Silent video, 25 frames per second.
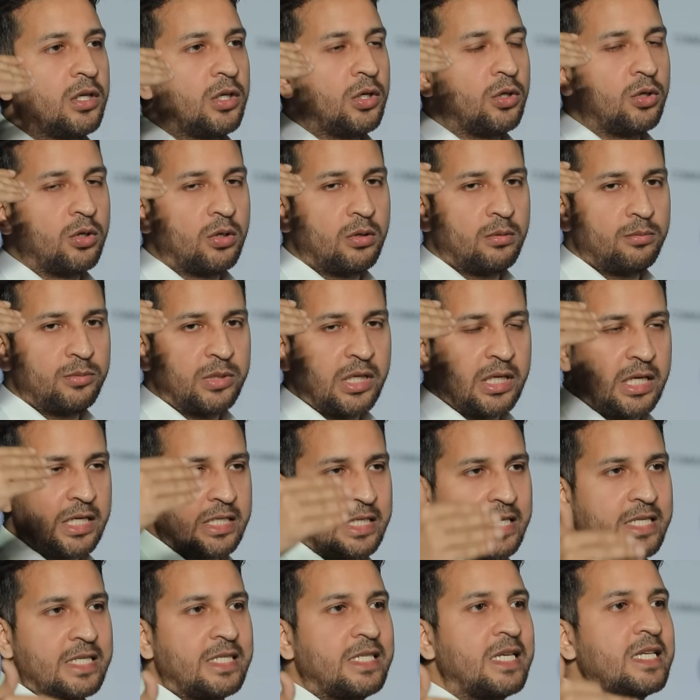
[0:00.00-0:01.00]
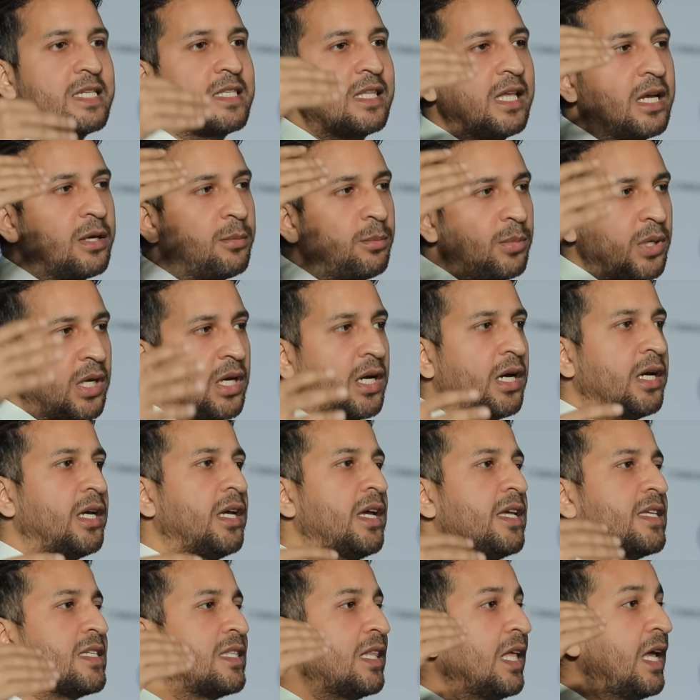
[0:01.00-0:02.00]
you know, the agencies like
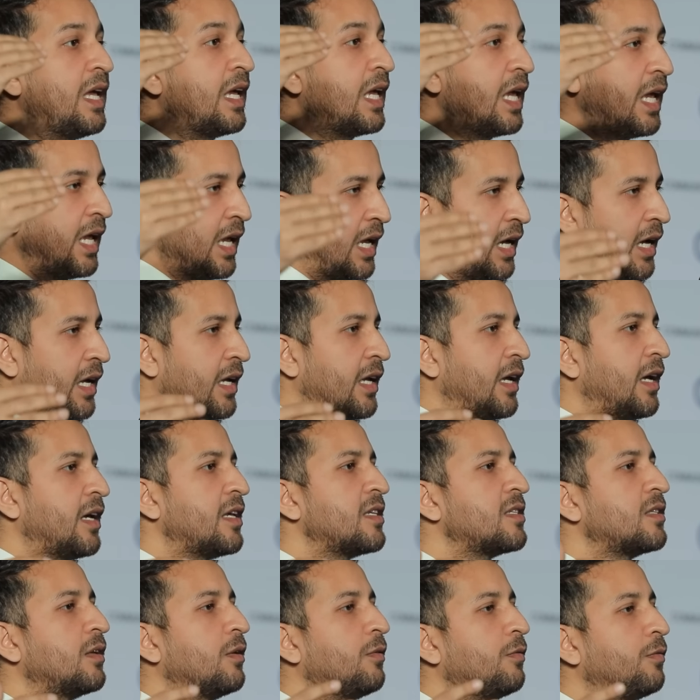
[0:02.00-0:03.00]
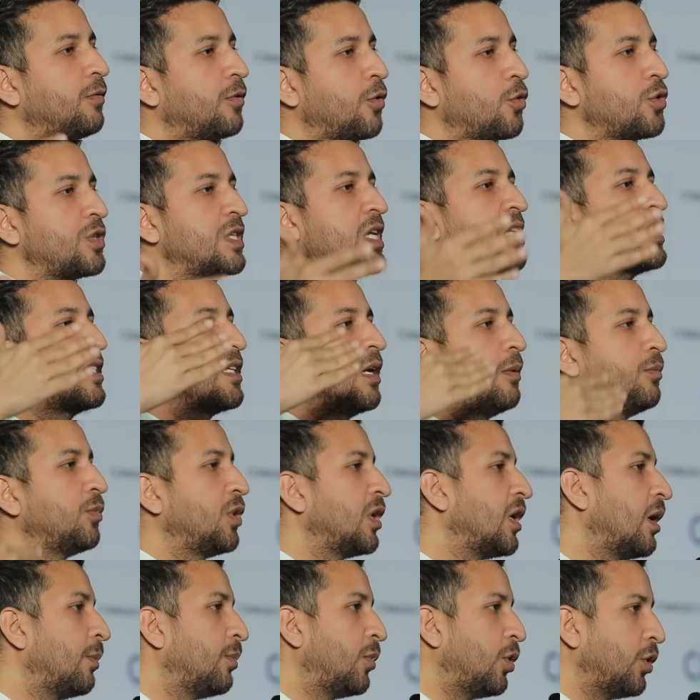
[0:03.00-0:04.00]
BIS, like AIS, forcing
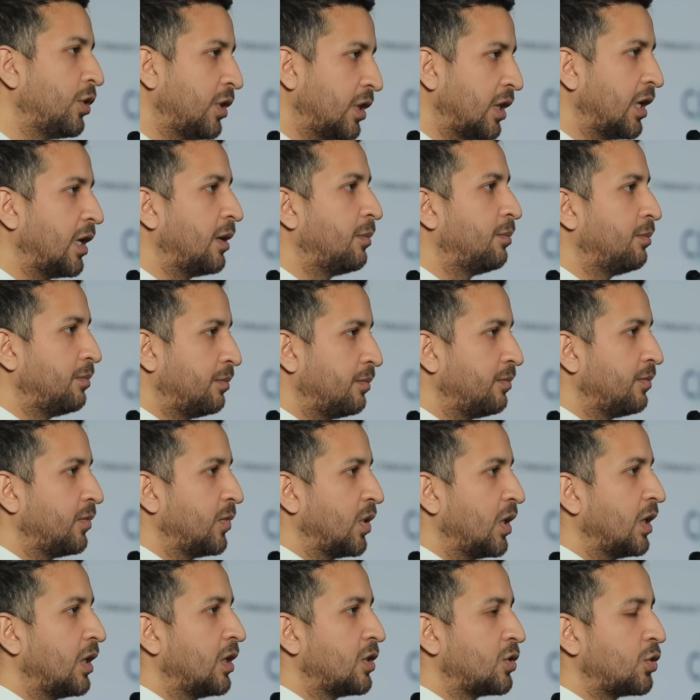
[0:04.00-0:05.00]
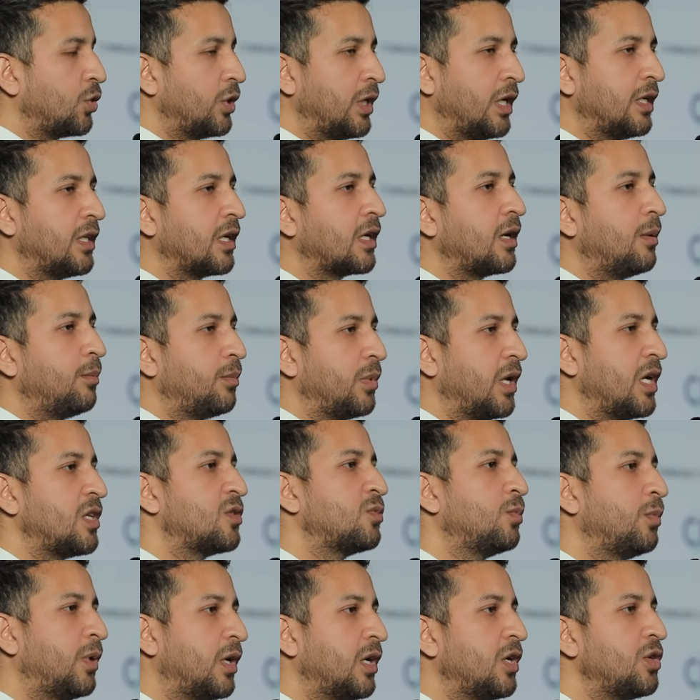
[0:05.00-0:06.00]
something upon them. So that the
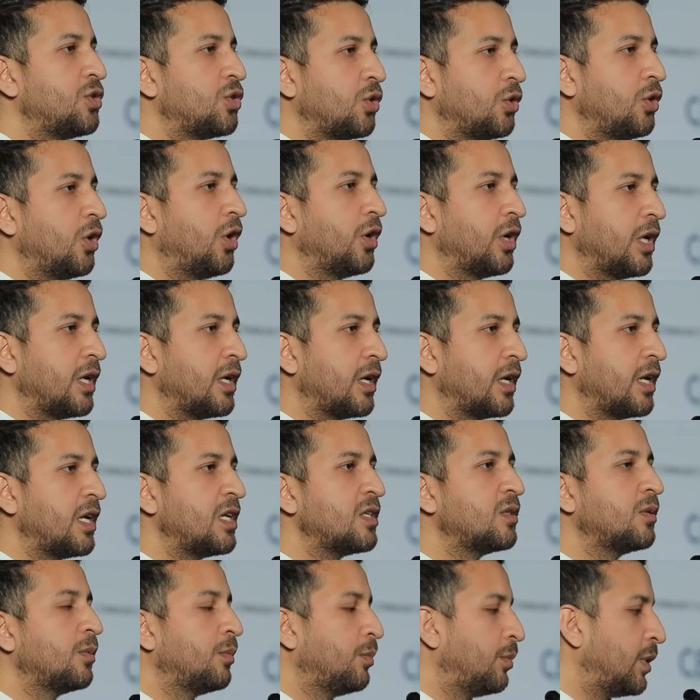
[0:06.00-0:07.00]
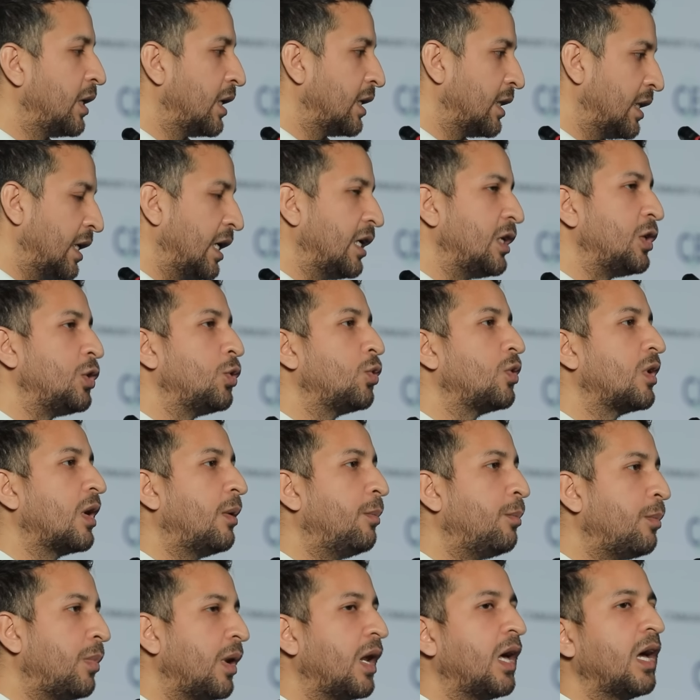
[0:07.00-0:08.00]
compliance burden should not increase, but then
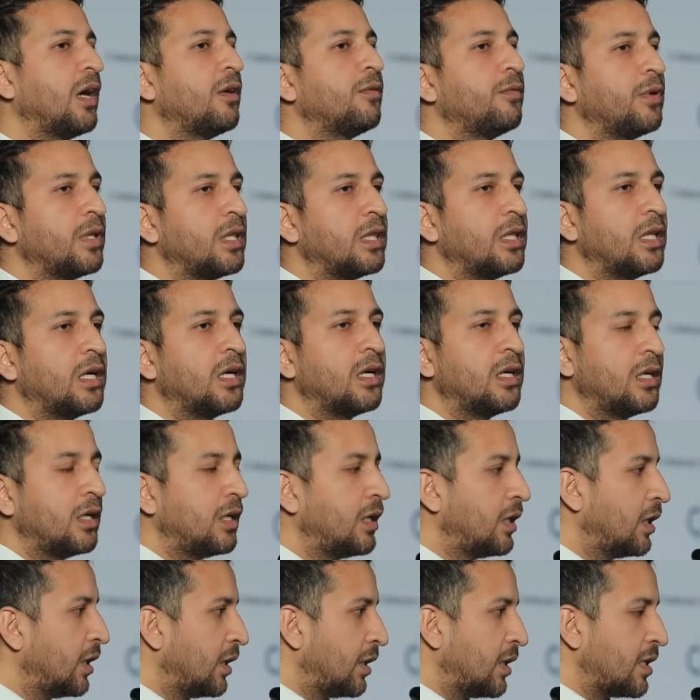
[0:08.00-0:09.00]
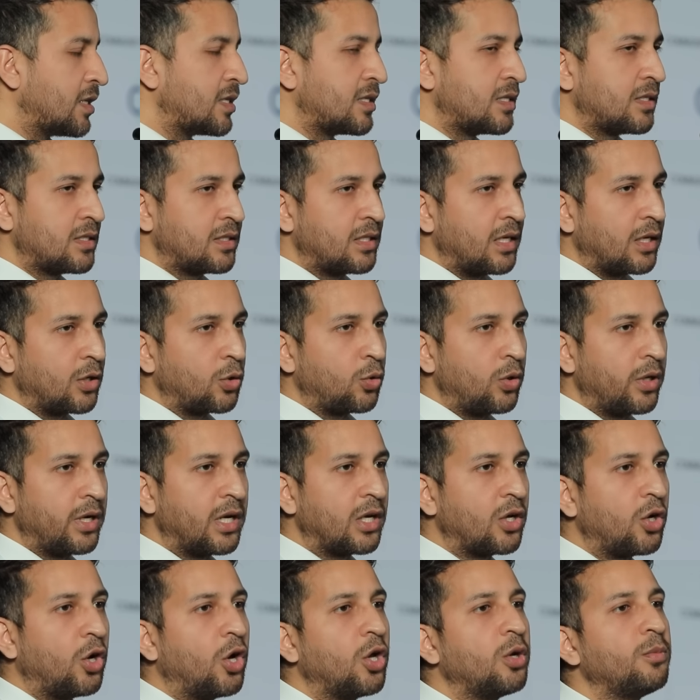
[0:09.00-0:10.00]
you comply with the this
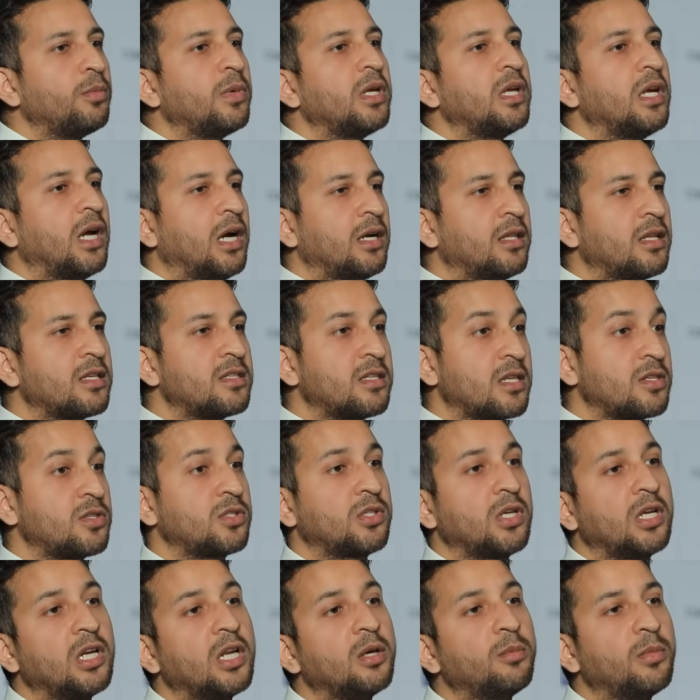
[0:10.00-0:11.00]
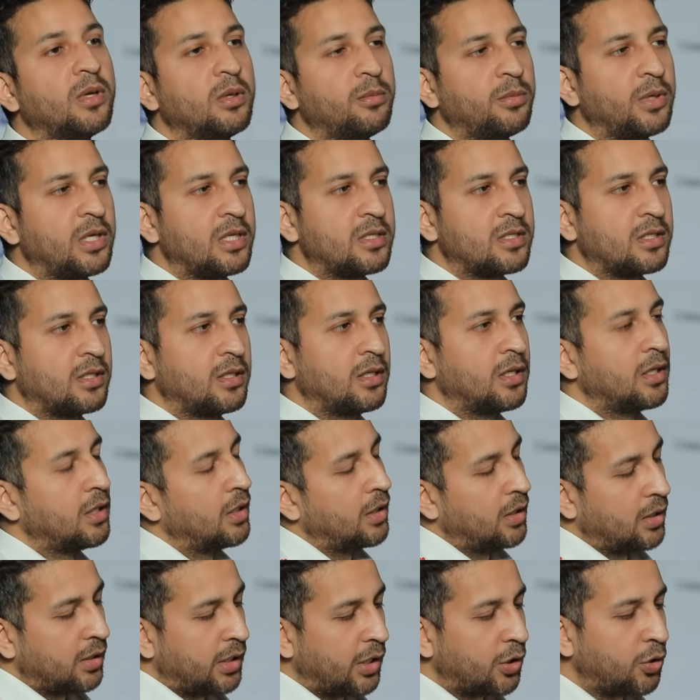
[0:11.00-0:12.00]
circular economy and the sustainable means.
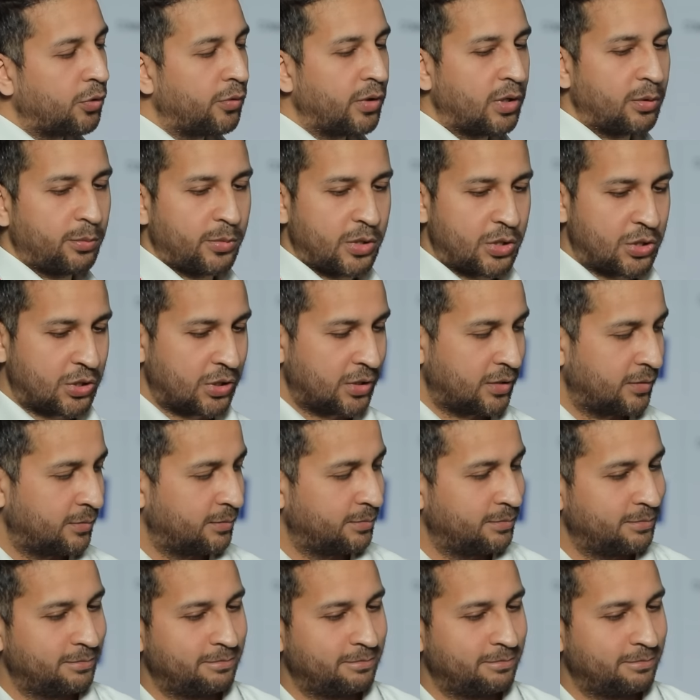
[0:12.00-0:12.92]
Thank you very much.